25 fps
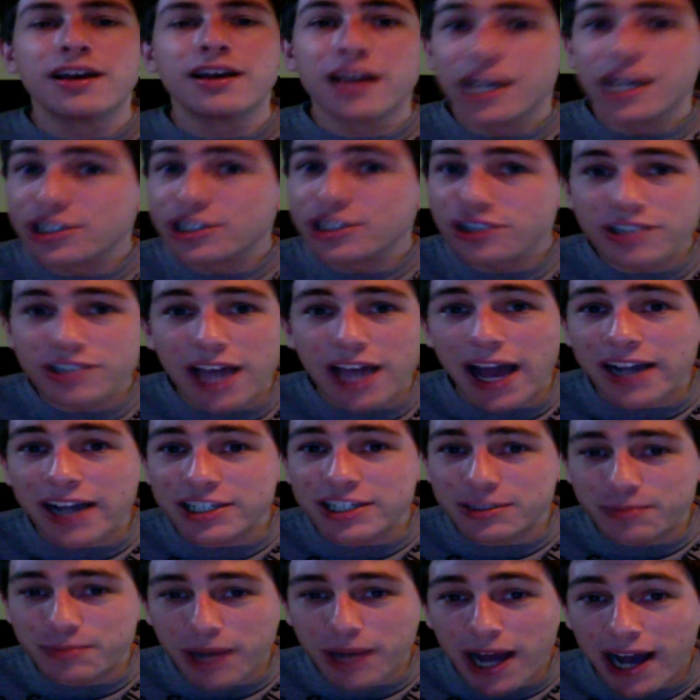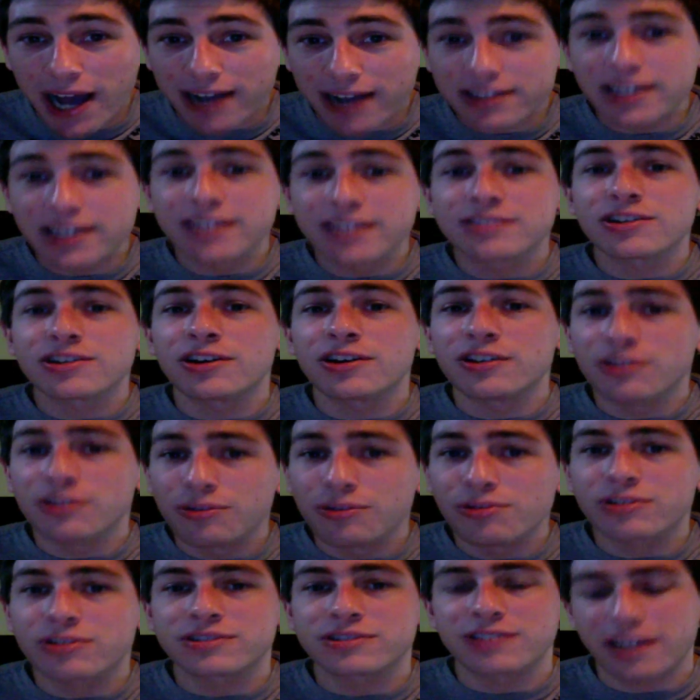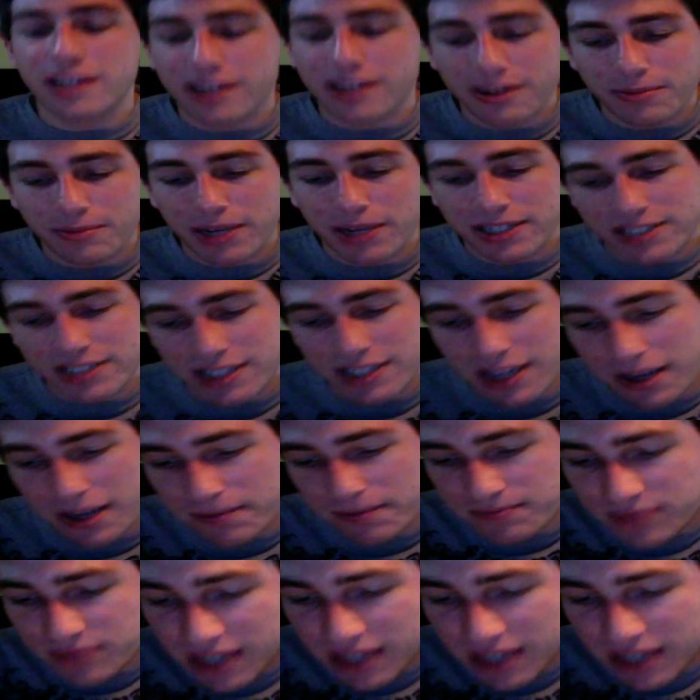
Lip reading: It's just action packed. It looks like an amazing game.